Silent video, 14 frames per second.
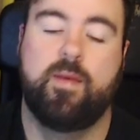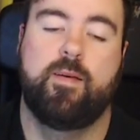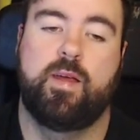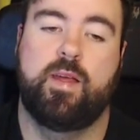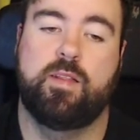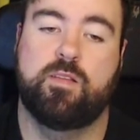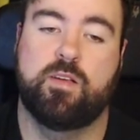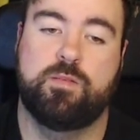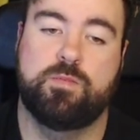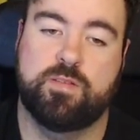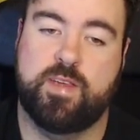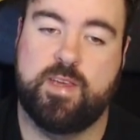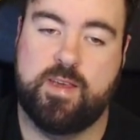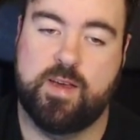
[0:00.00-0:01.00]
In terms of
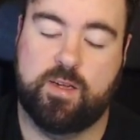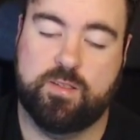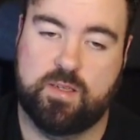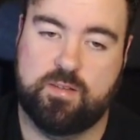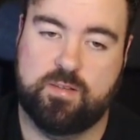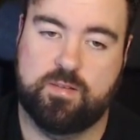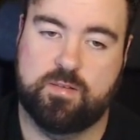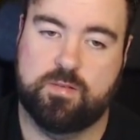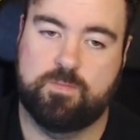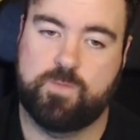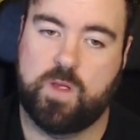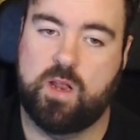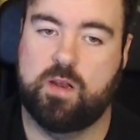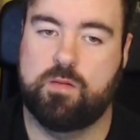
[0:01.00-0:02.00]
key assets,
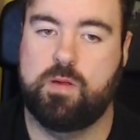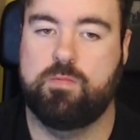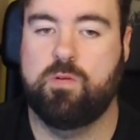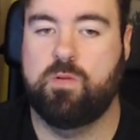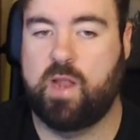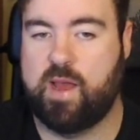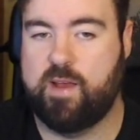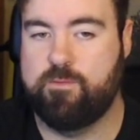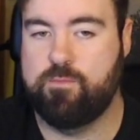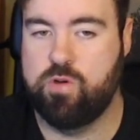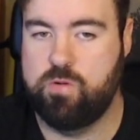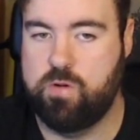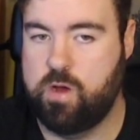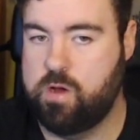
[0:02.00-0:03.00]
a lot of people will have
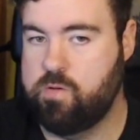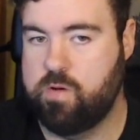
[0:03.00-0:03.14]
Bruno,